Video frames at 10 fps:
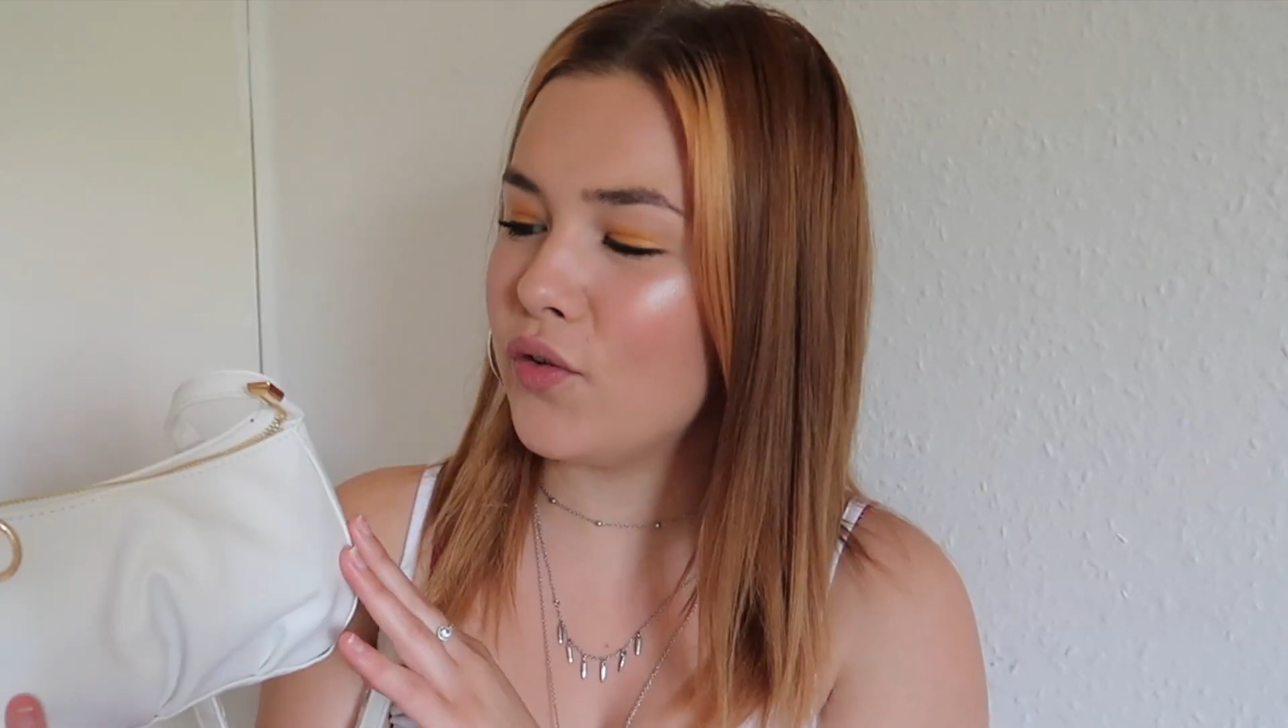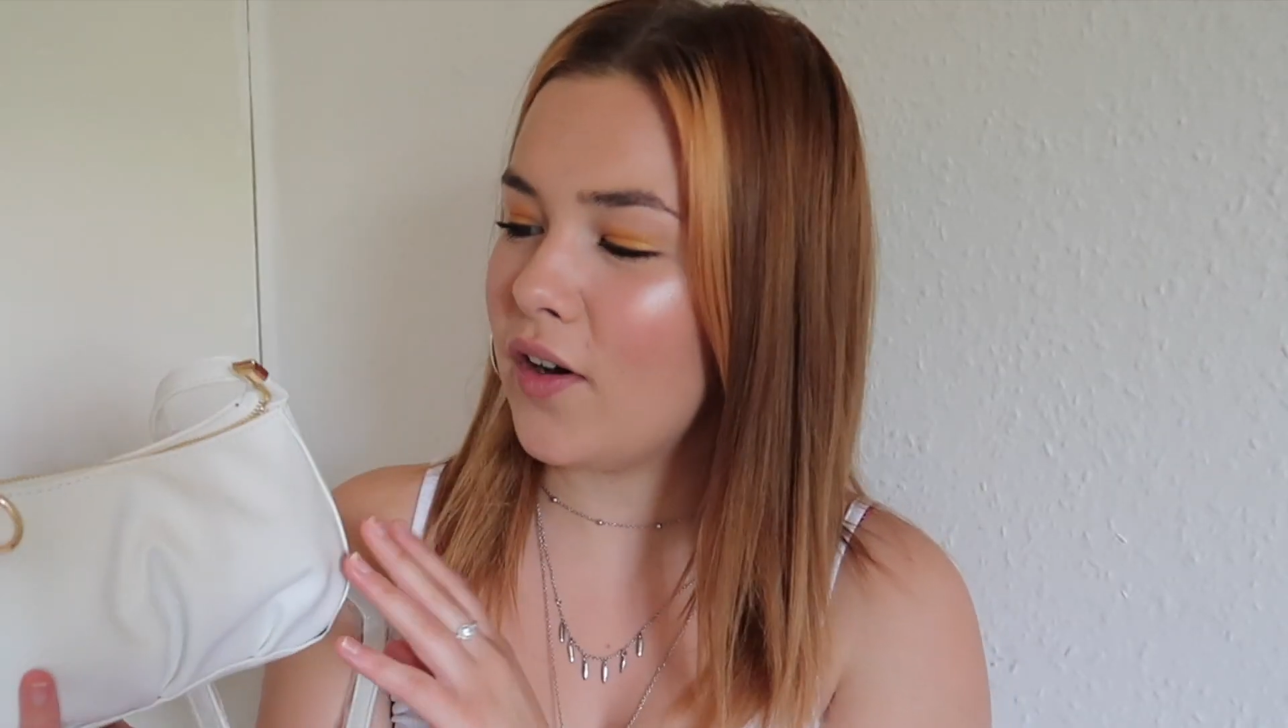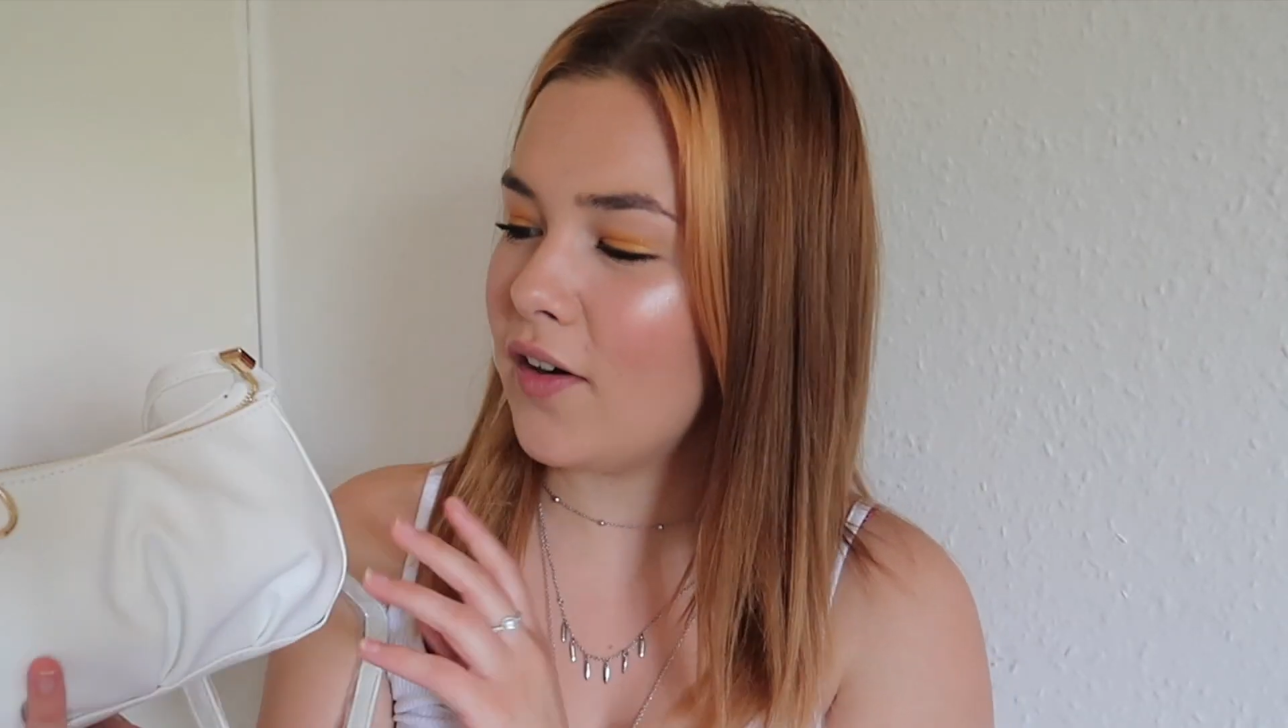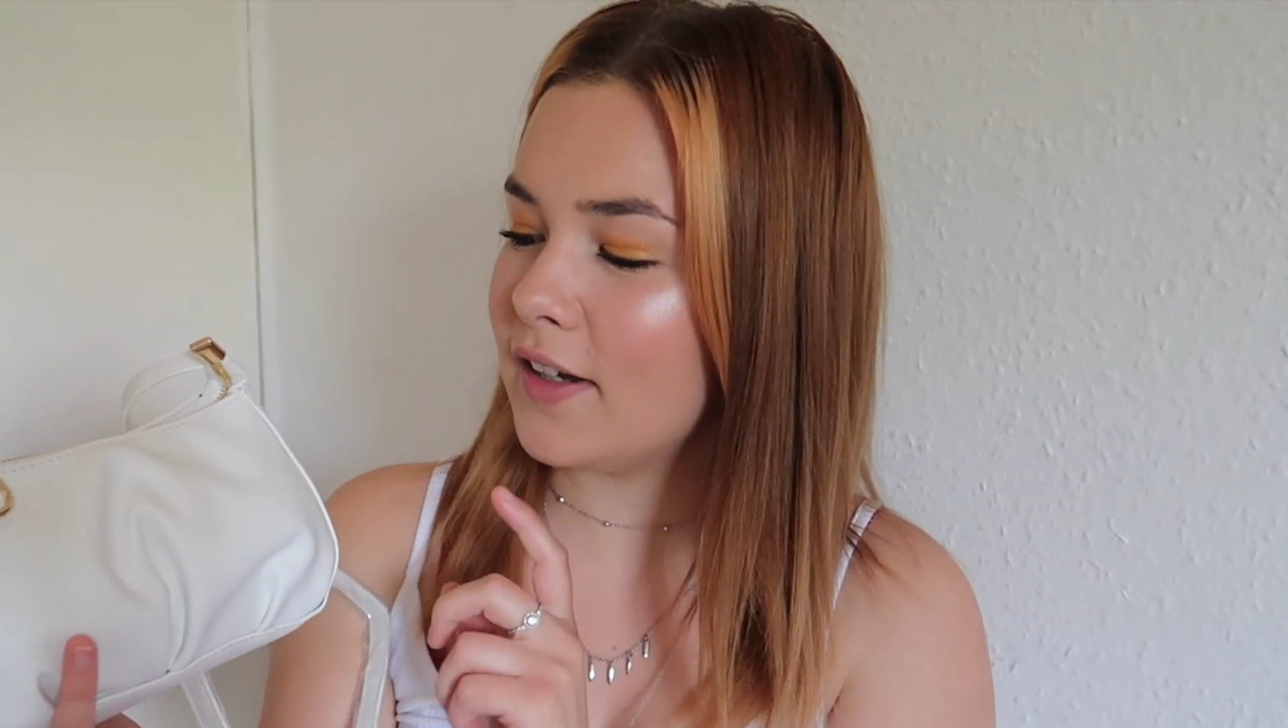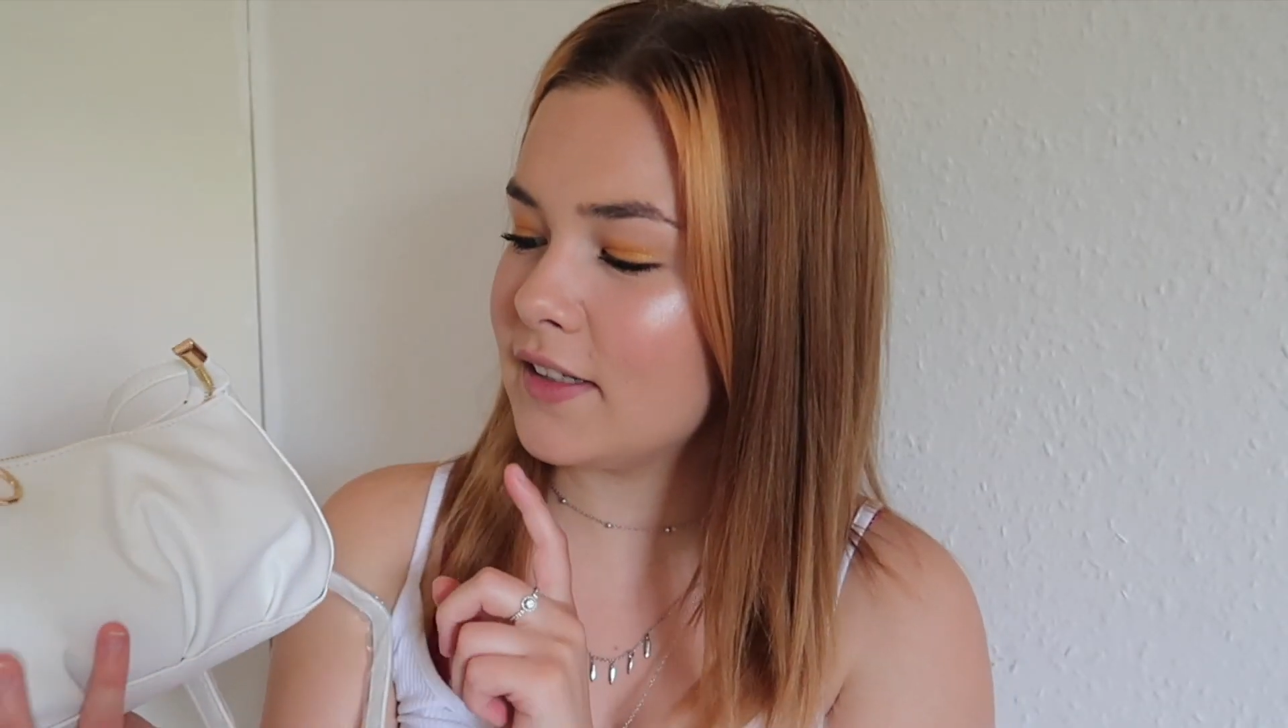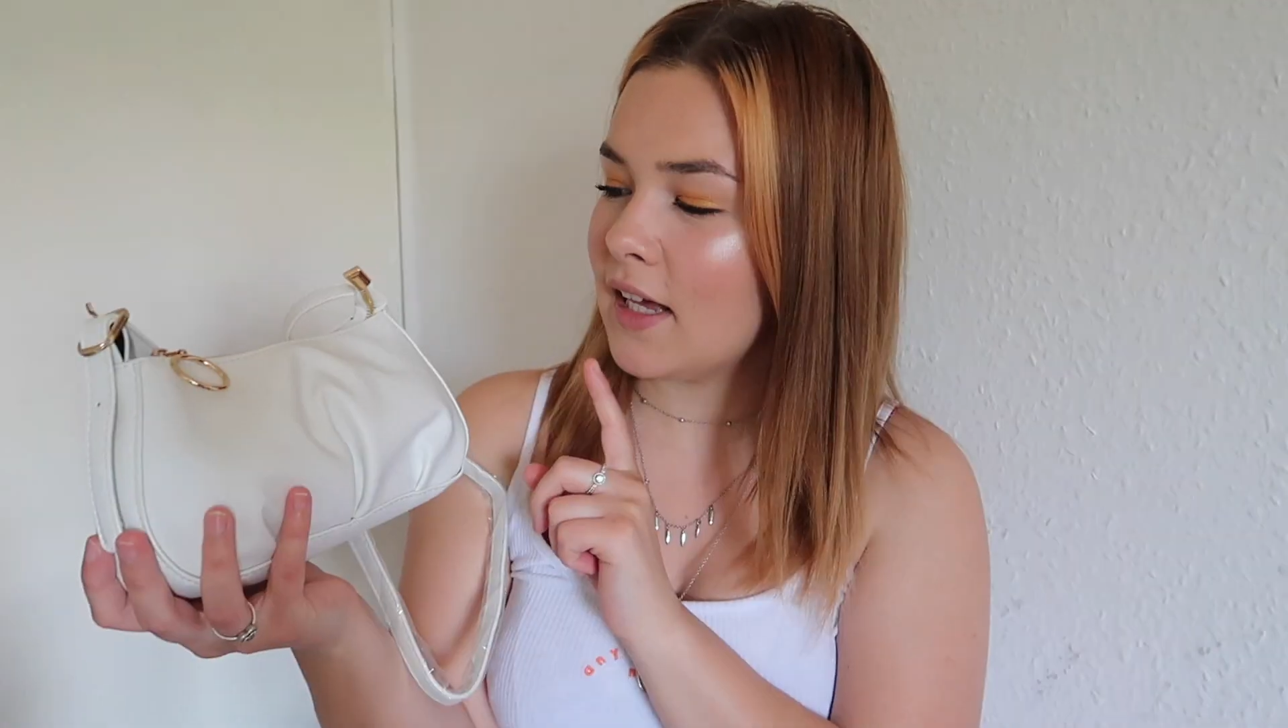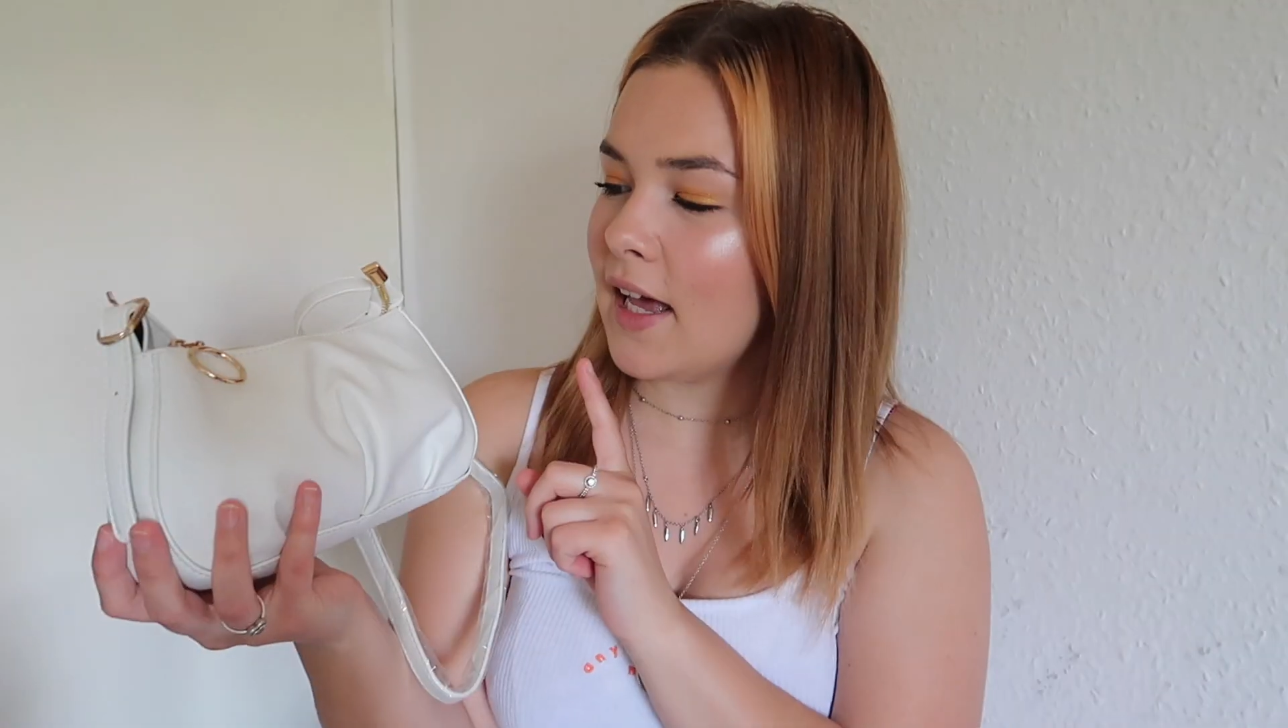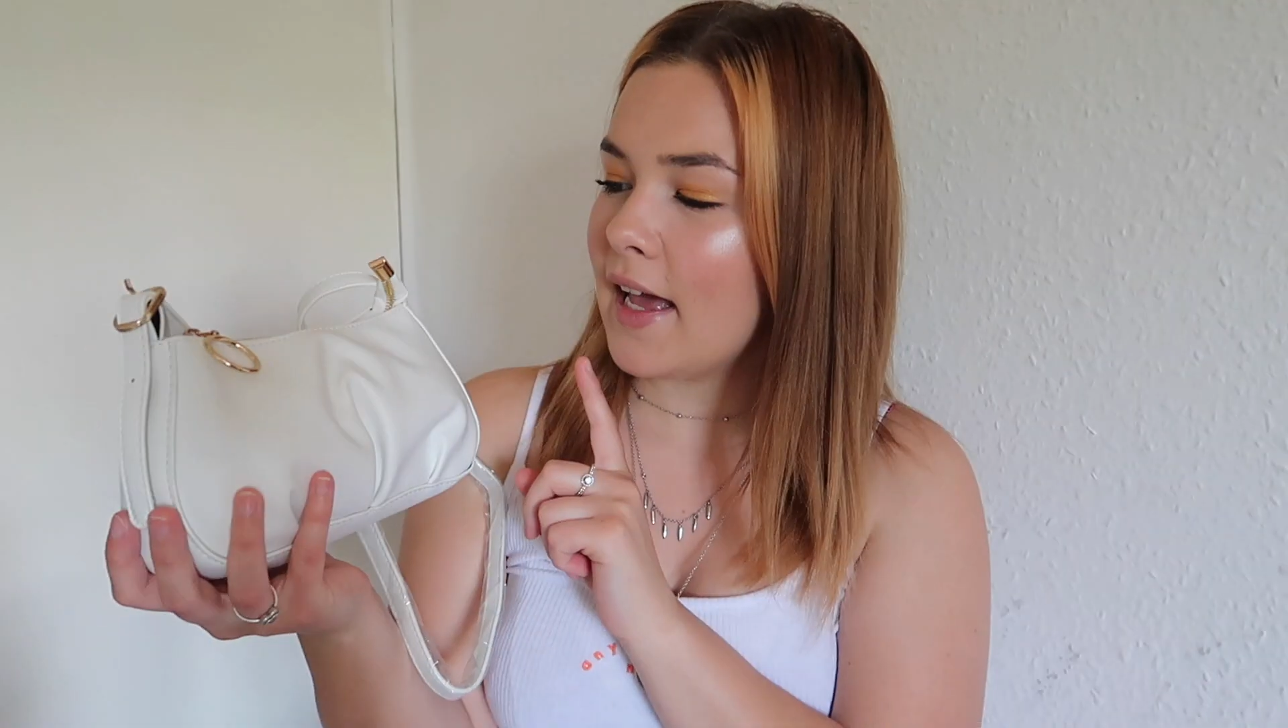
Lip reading: nice.